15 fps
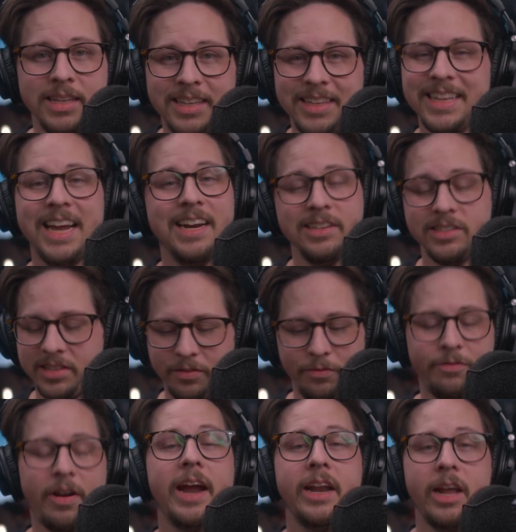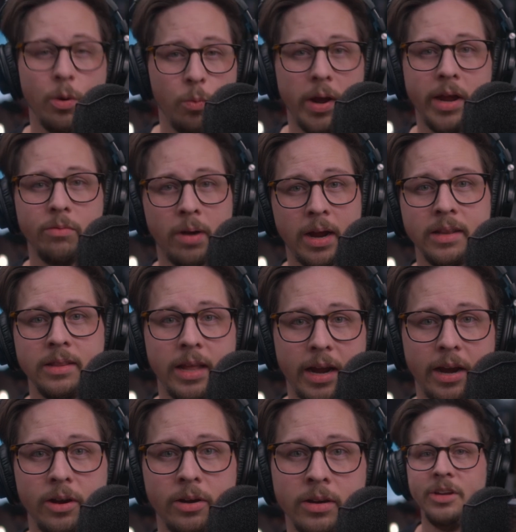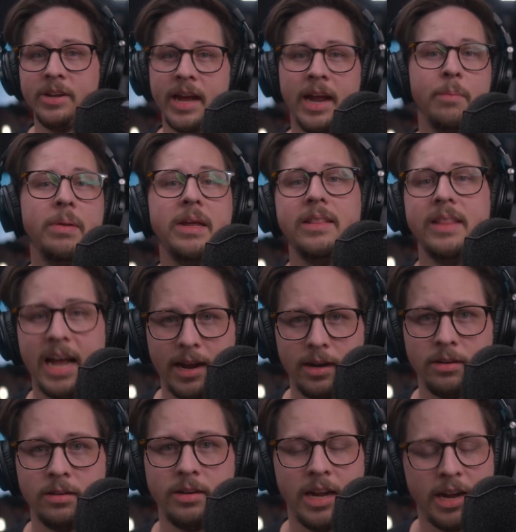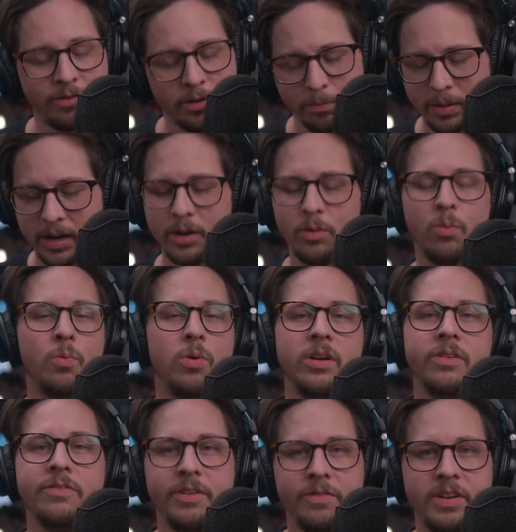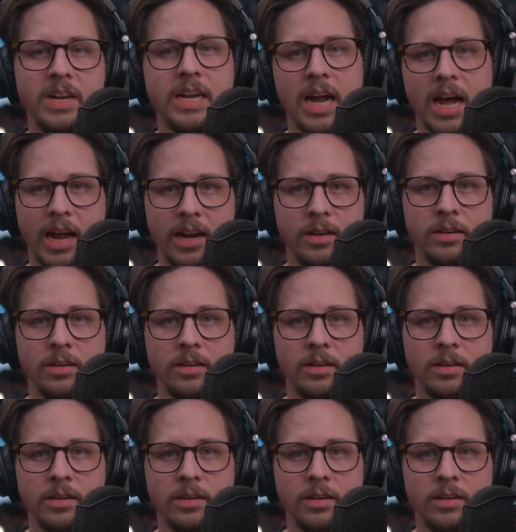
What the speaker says: That is the fighting weight right there. You got to beat that. You have to beat $159.